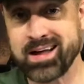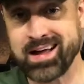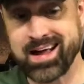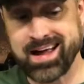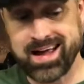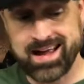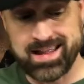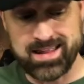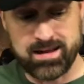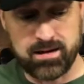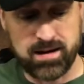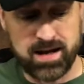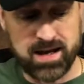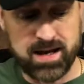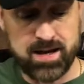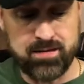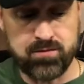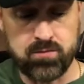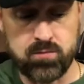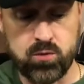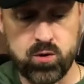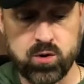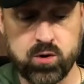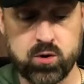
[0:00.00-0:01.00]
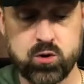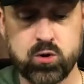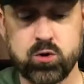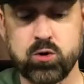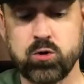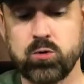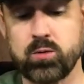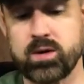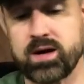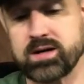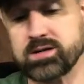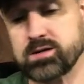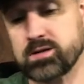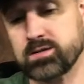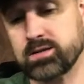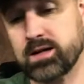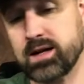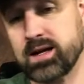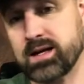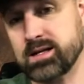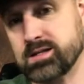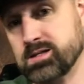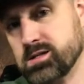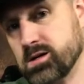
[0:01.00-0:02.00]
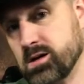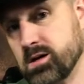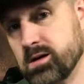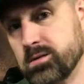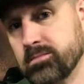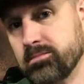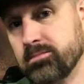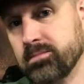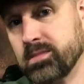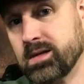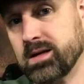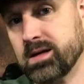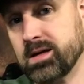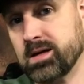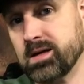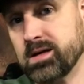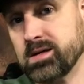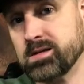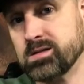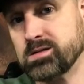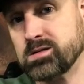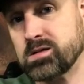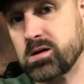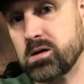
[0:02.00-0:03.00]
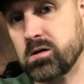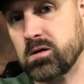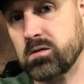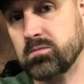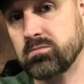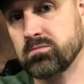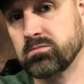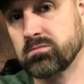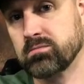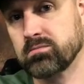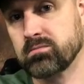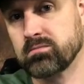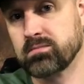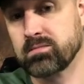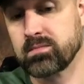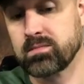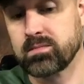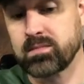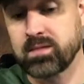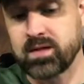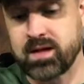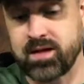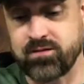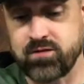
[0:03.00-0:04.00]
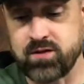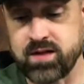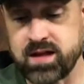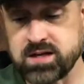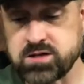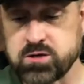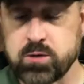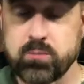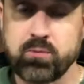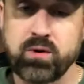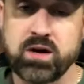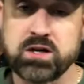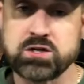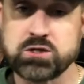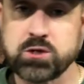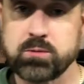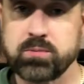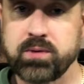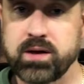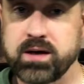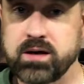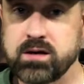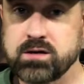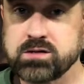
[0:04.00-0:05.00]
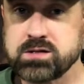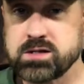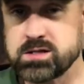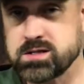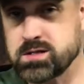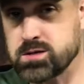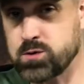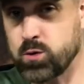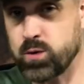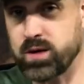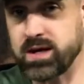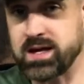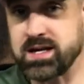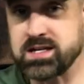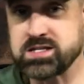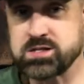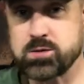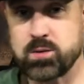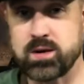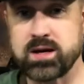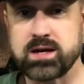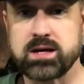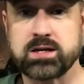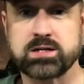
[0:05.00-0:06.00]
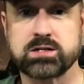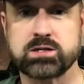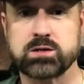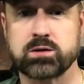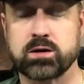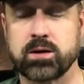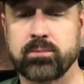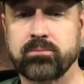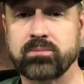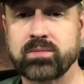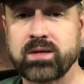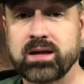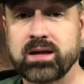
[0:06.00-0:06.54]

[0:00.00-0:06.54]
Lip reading: then it got even more cool when I turned the lights on. So if you like to impress your players, this is a quick, easy way to do it.